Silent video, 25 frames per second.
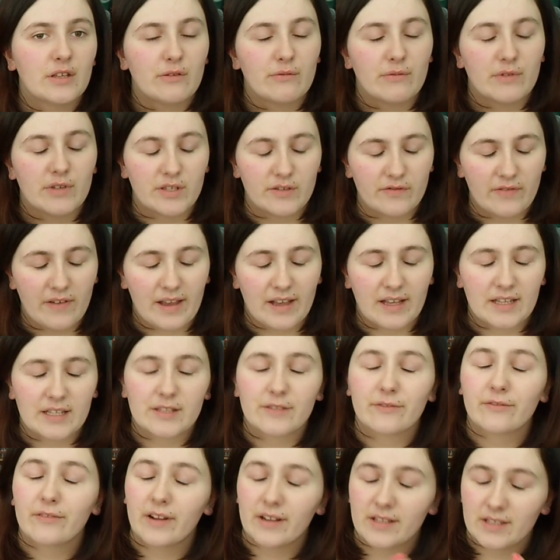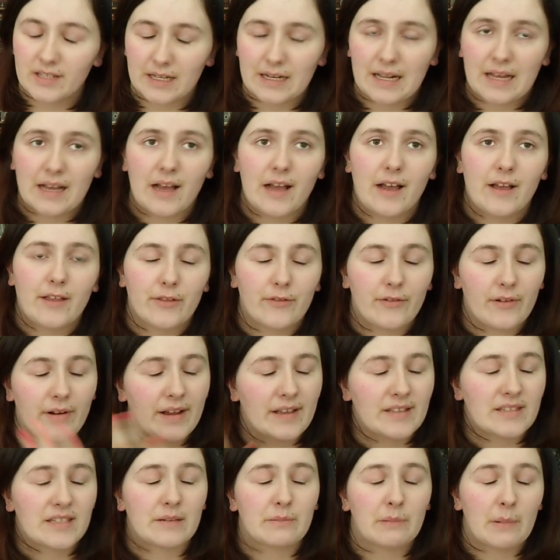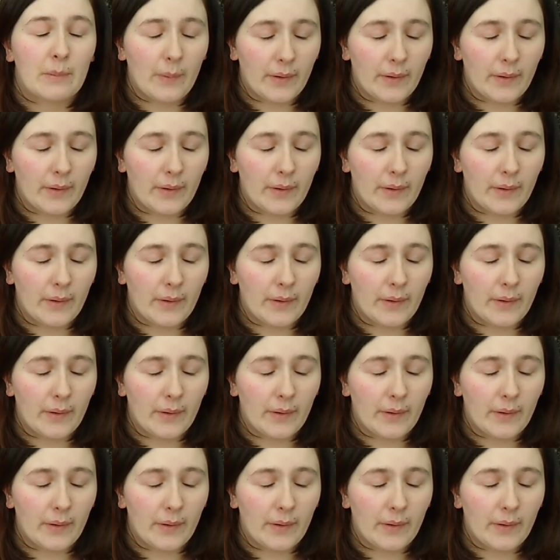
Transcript: which affects the right hand side of my